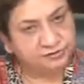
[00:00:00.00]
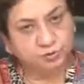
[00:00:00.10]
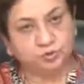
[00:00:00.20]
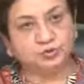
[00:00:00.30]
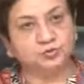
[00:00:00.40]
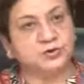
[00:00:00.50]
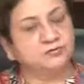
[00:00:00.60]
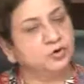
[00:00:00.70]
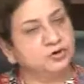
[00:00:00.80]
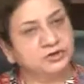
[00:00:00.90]
those who
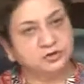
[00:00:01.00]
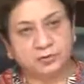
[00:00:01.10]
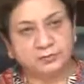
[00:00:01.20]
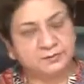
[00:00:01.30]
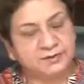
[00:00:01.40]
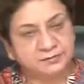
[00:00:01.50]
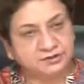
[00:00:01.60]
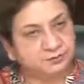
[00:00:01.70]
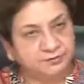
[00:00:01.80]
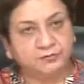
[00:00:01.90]
have got a normal
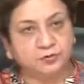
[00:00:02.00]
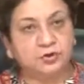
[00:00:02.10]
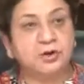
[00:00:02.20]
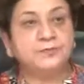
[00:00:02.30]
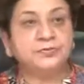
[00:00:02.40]
babies before,